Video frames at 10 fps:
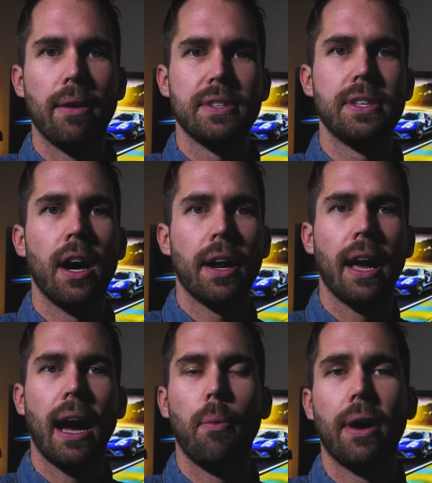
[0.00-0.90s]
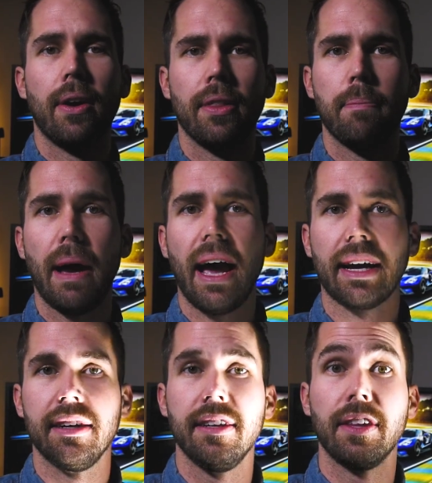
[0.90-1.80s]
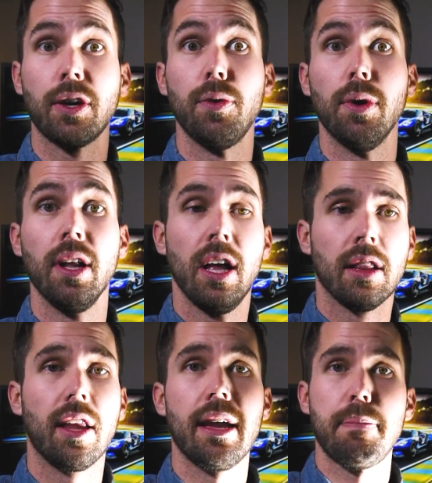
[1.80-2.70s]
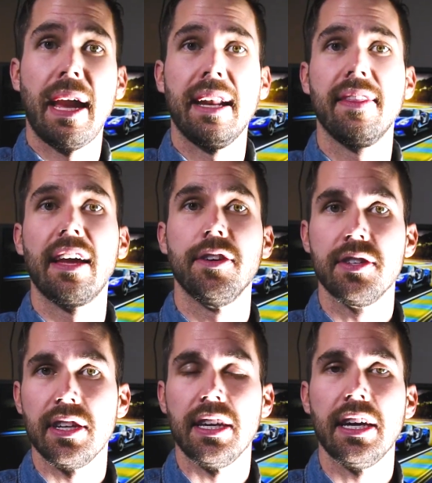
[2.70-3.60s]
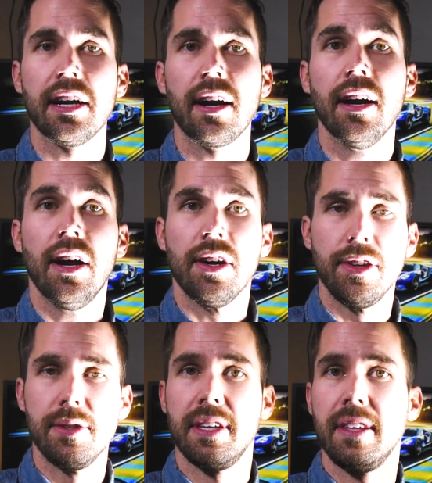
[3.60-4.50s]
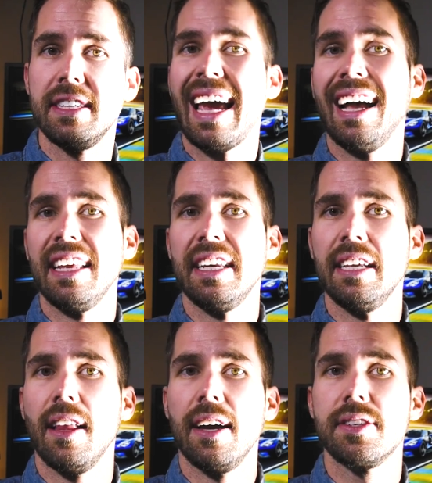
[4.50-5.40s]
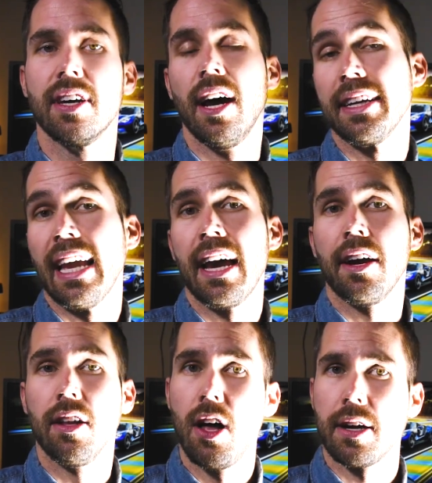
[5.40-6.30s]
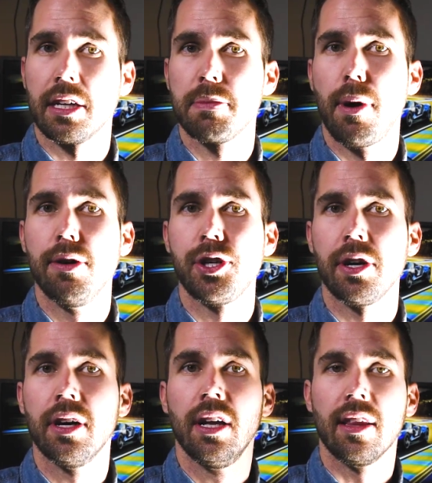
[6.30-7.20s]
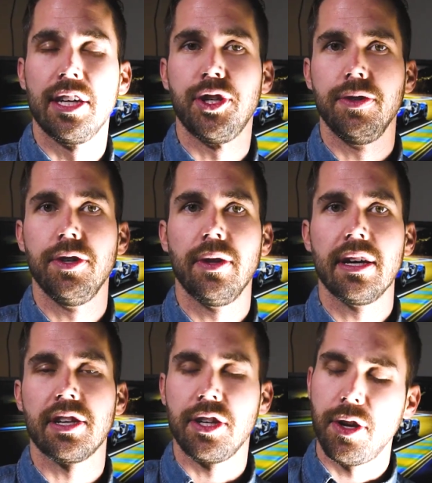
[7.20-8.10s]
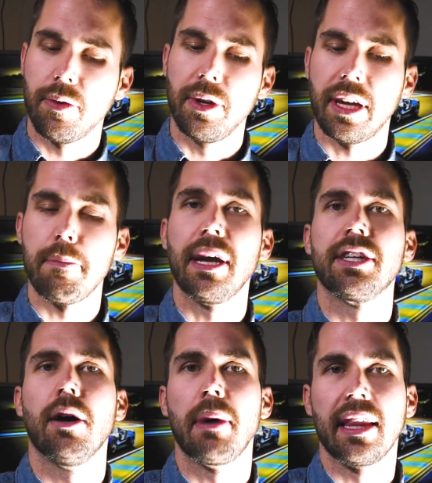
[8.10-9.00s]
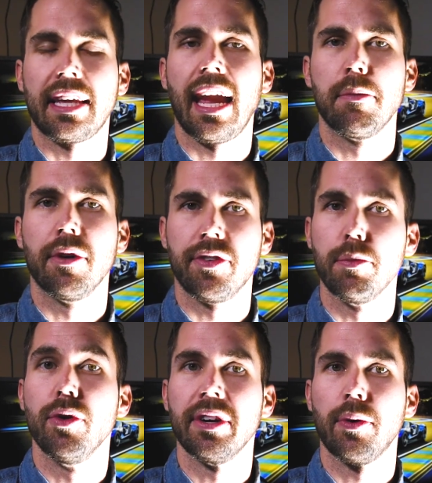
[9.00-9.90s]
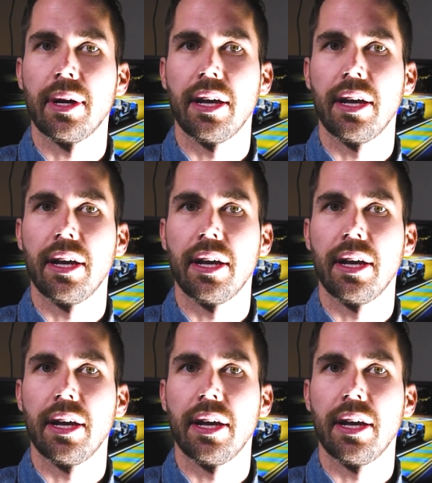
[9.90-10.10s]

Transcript: was done, I went around the back and did the cool light painting that you see here using these LED lights. Again, a long exposure lets you do this and you don't really get picked up by the camera if you're moving quick